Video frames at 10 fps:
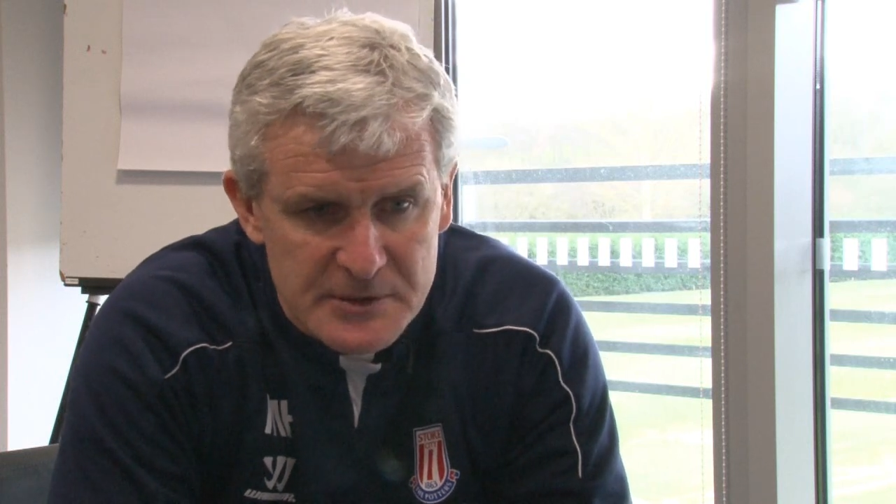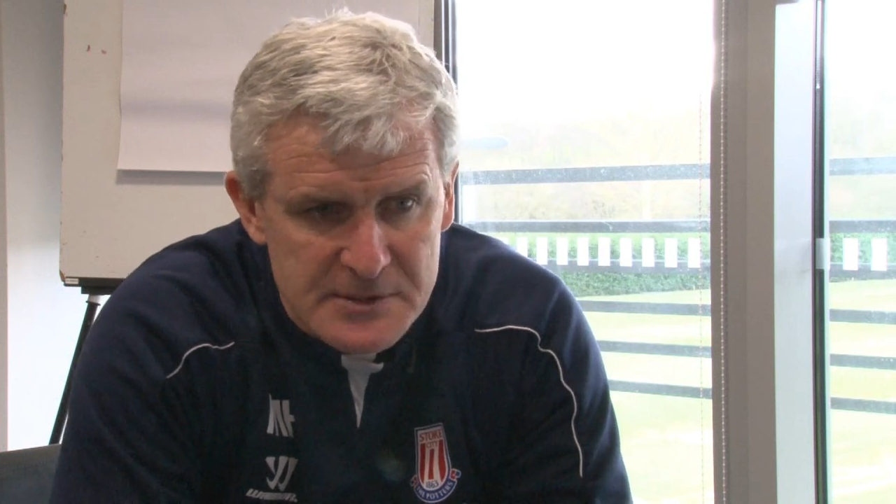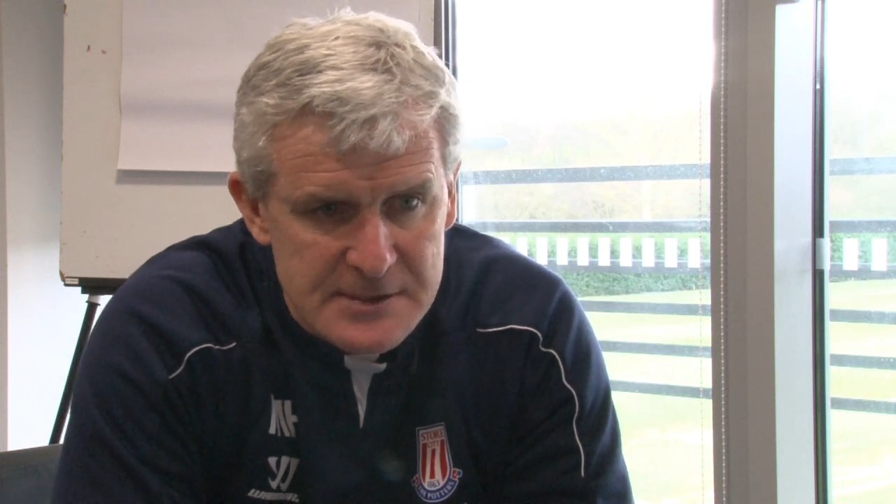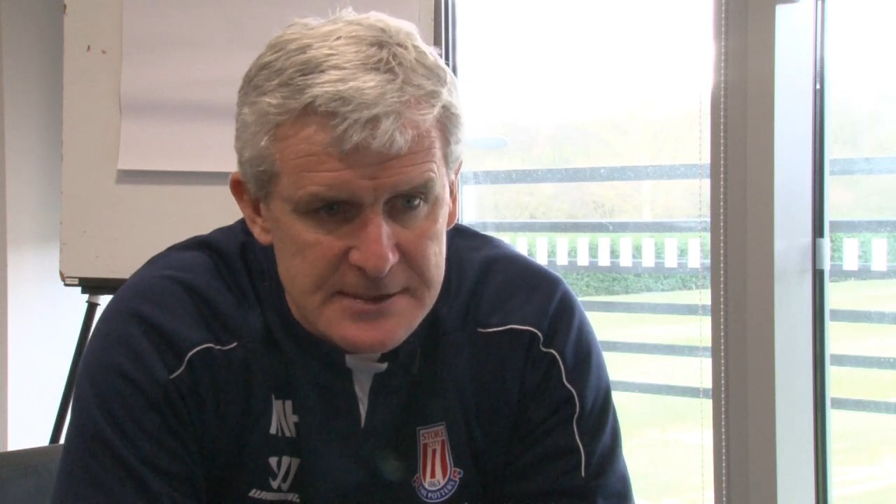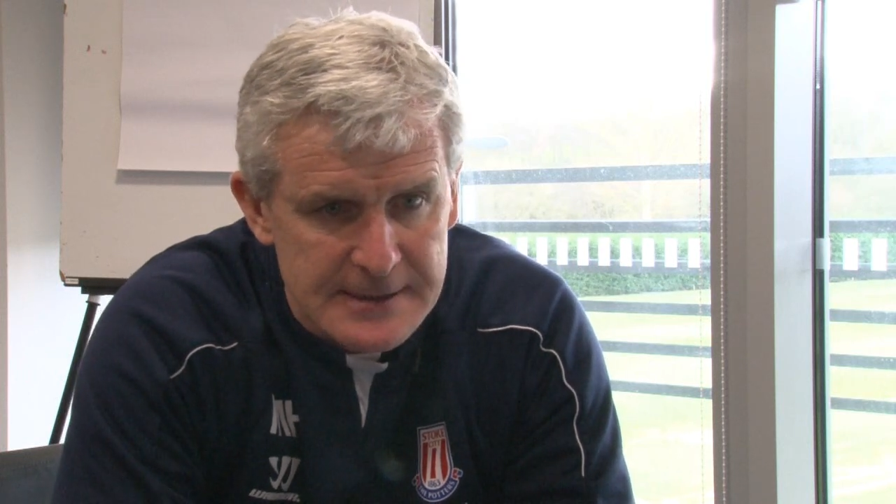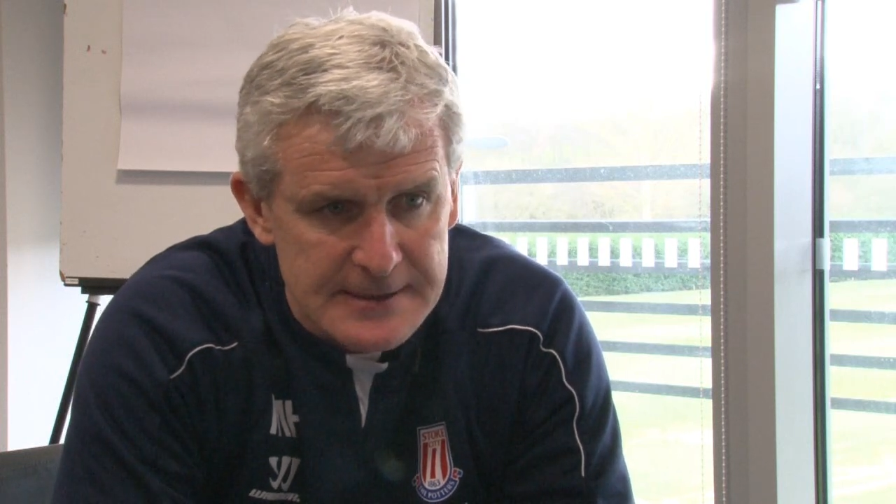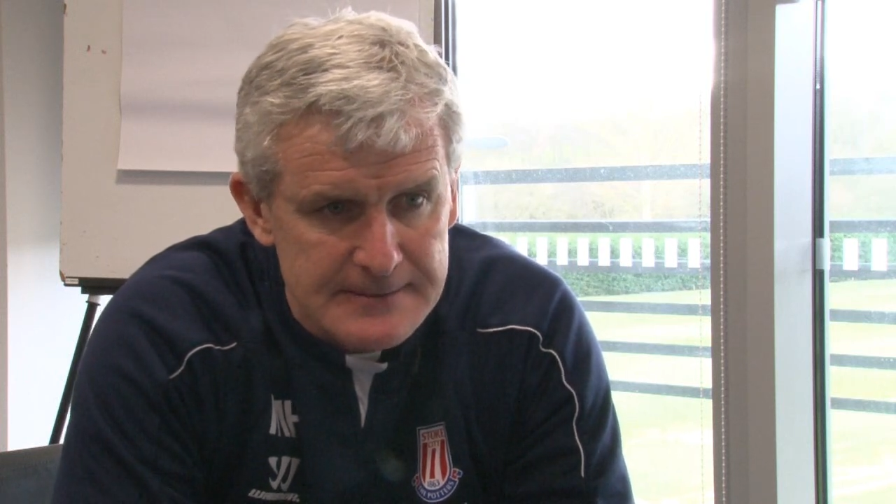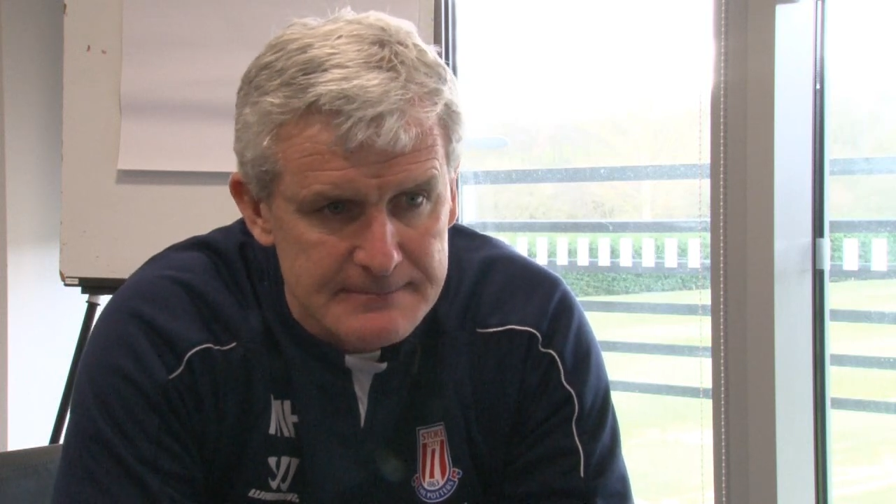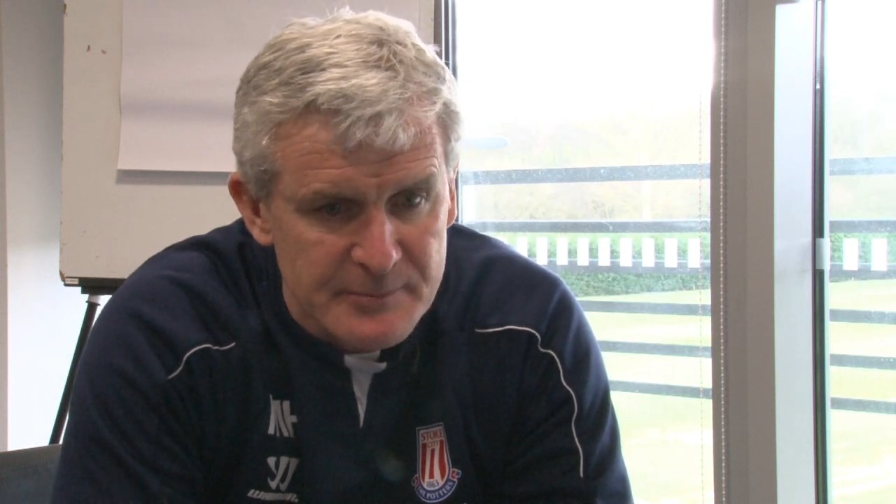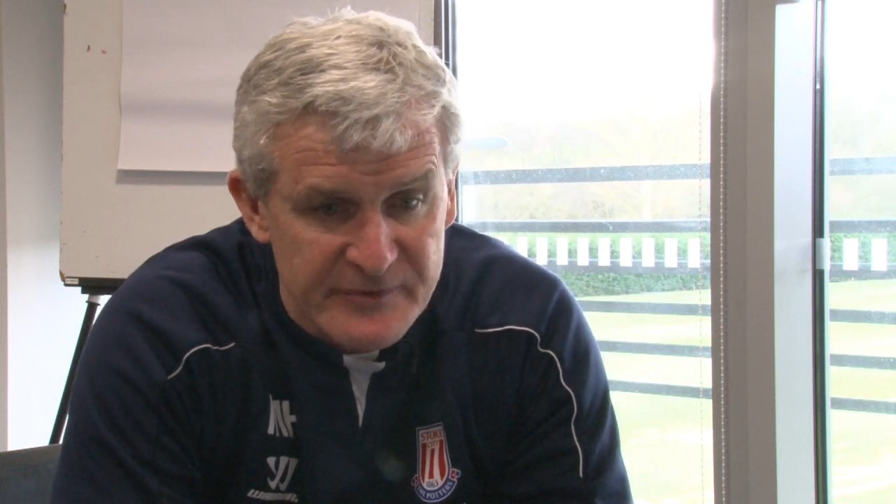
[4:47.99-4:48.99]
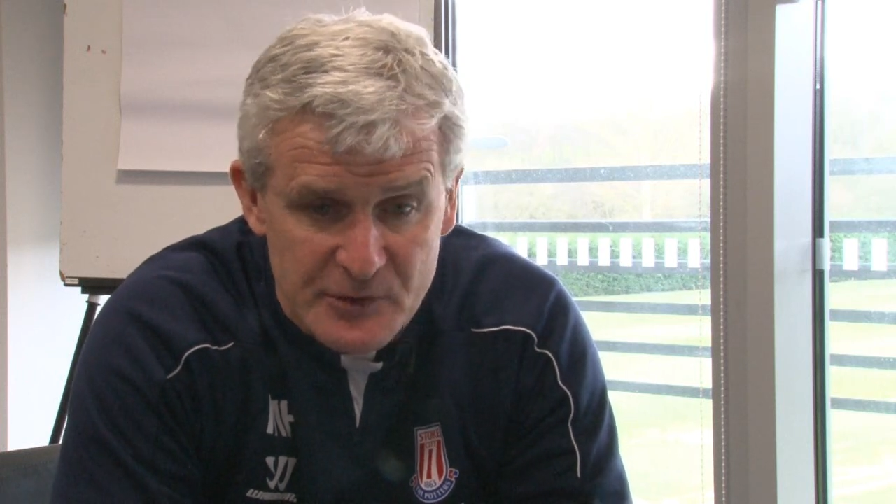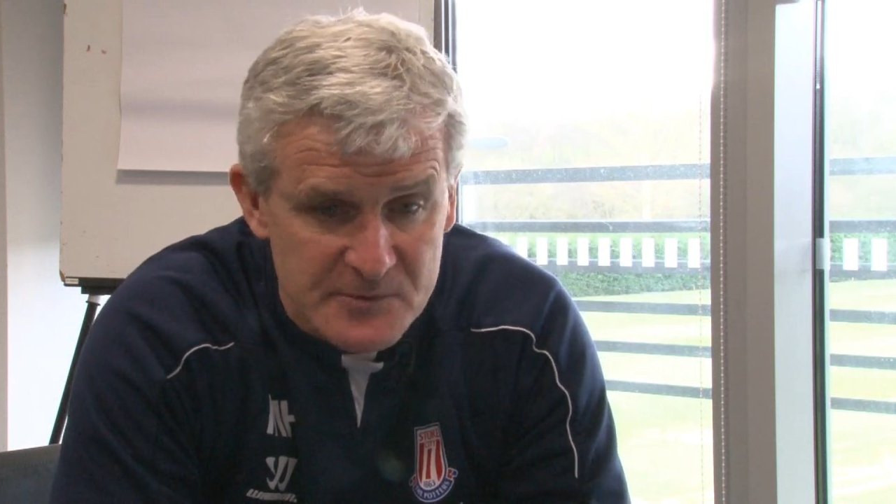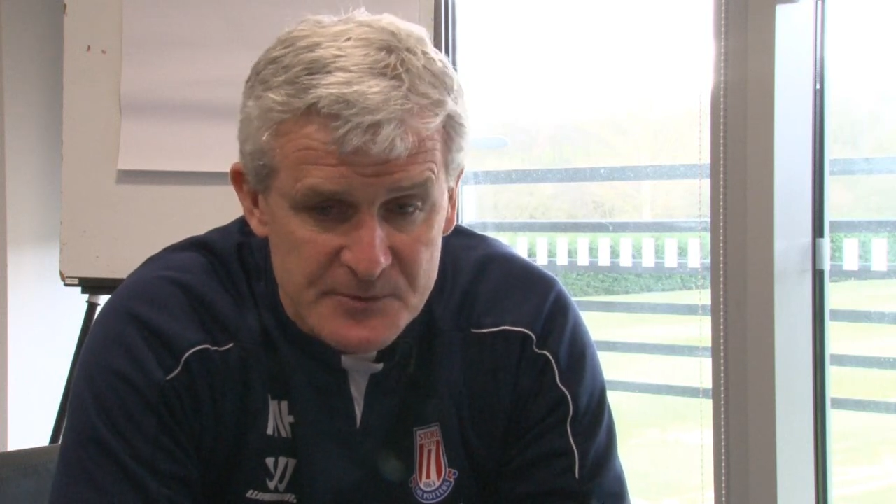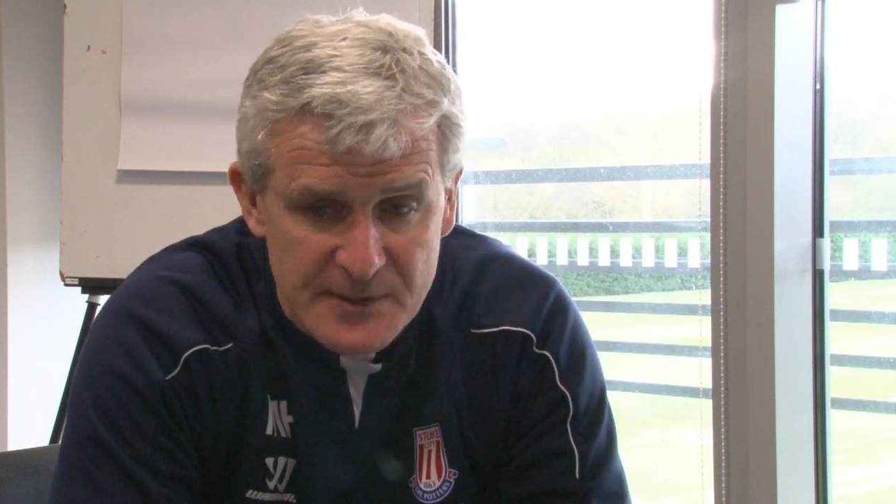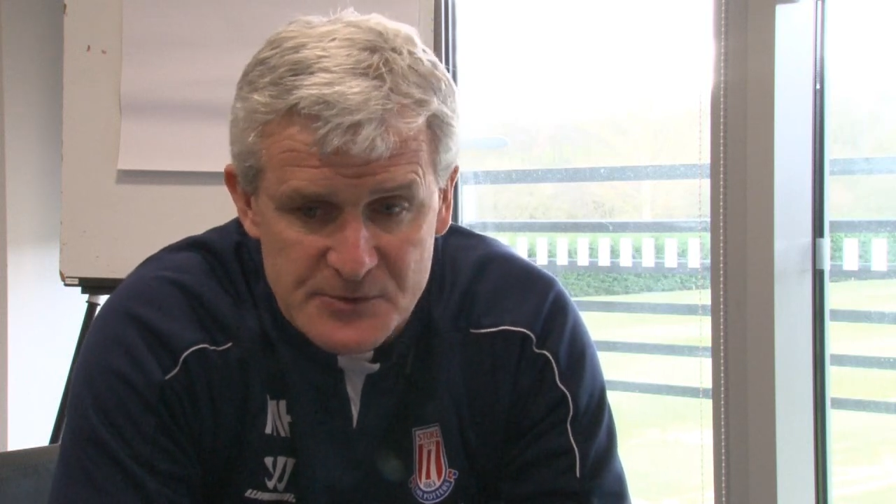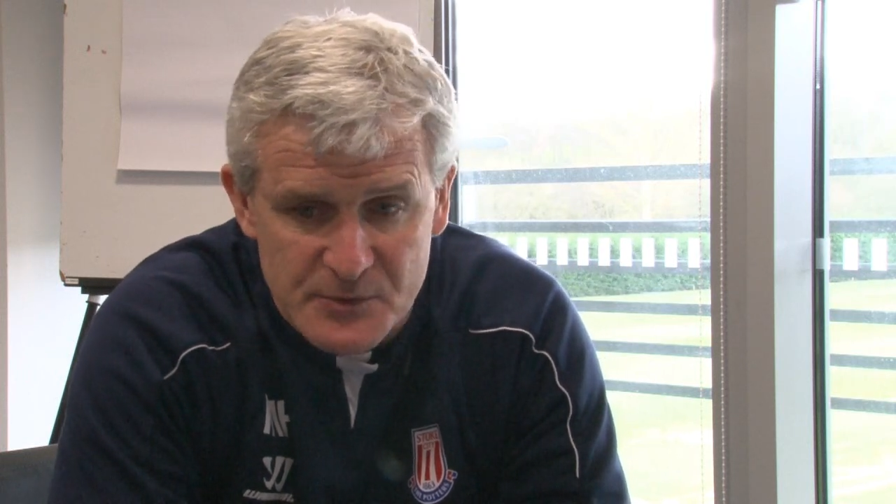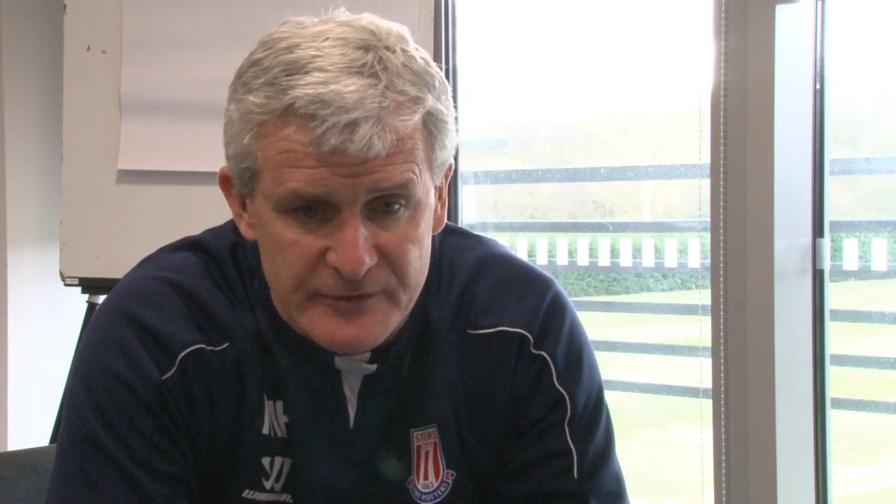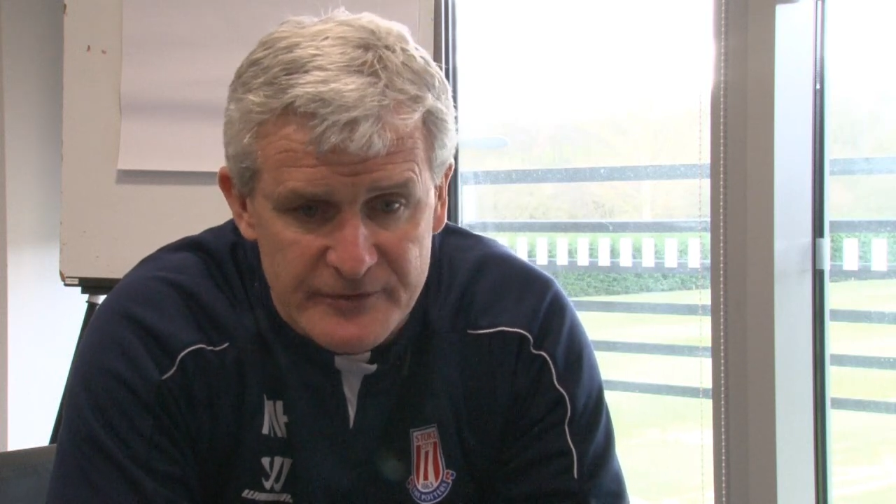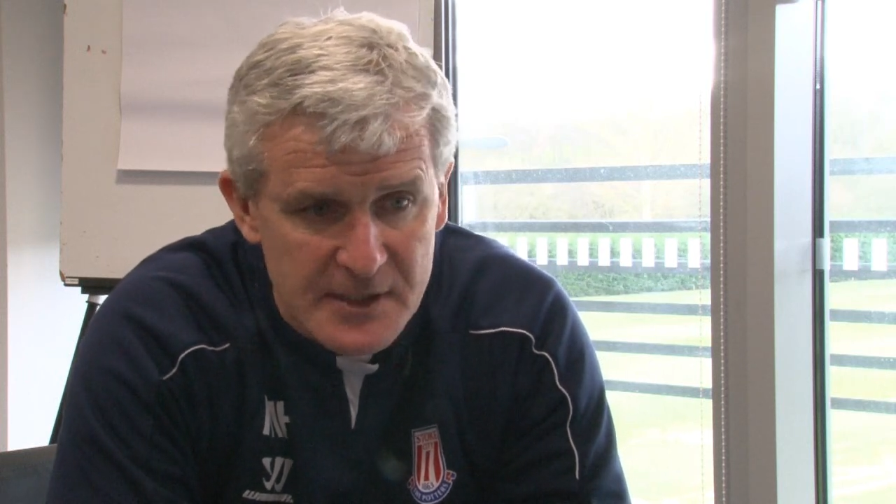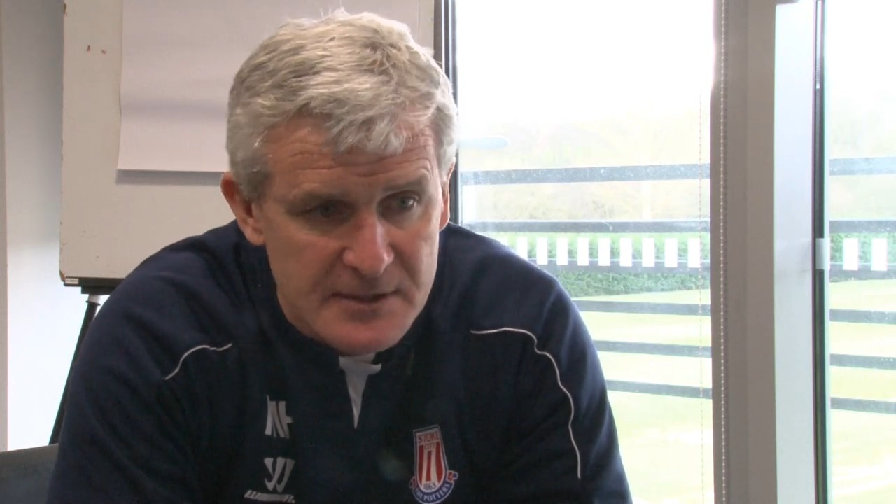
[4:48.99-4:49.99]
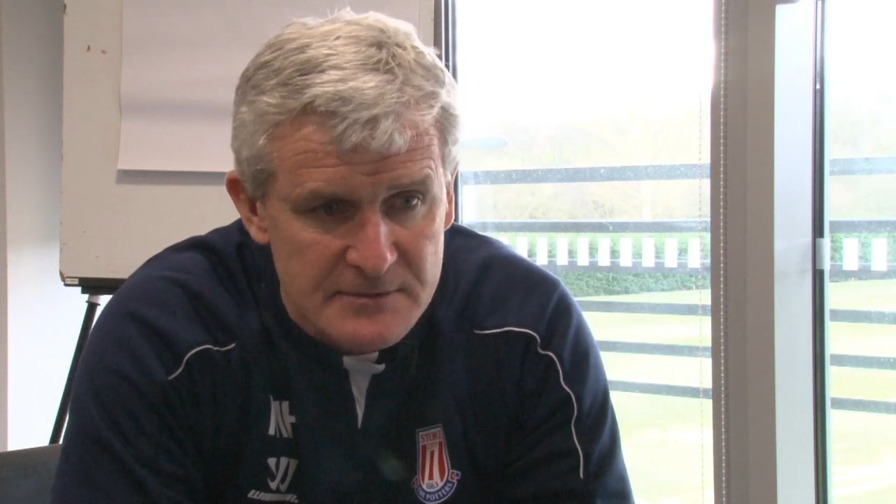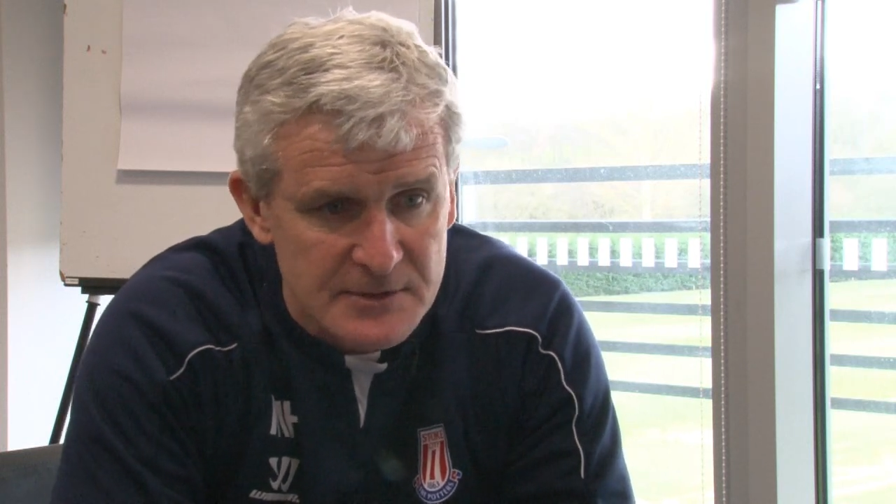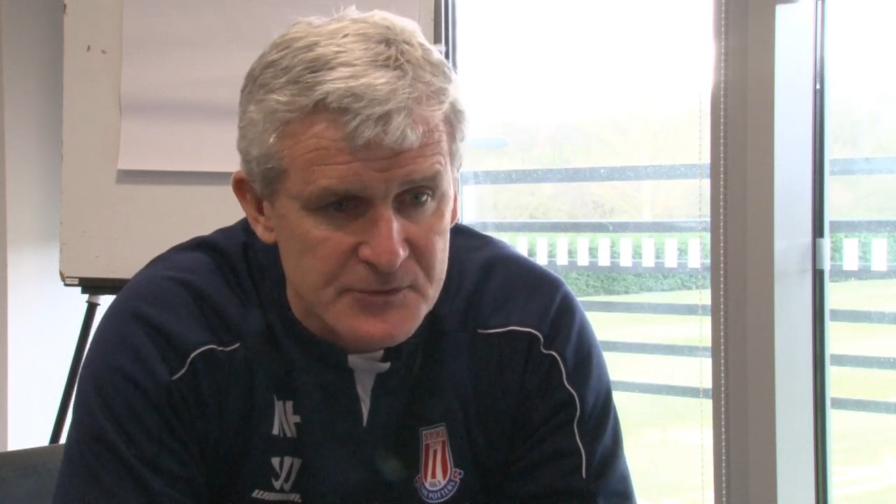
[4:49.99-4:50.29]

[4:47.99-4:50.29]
but um, performance-wise, we were fine.